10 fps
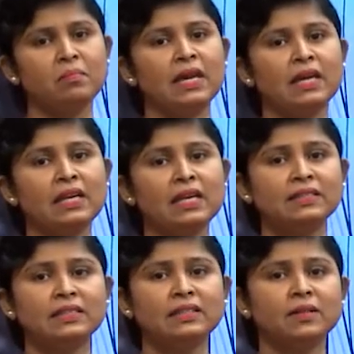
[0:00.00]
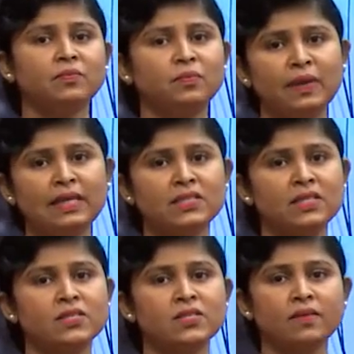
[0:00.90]
by collecting the
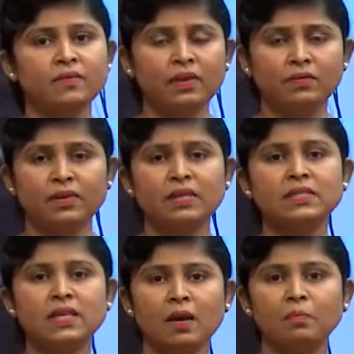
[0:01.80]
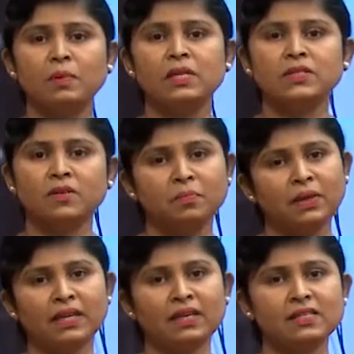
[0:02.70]
pictures of different samples of
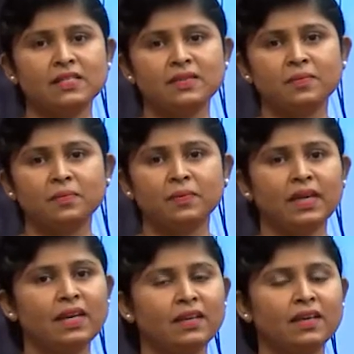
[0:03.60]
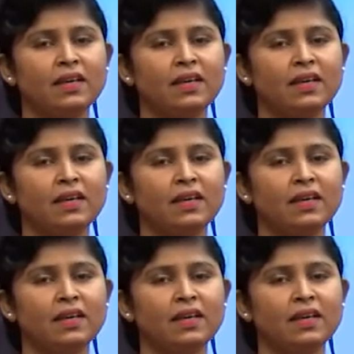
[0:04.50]
minerals, right.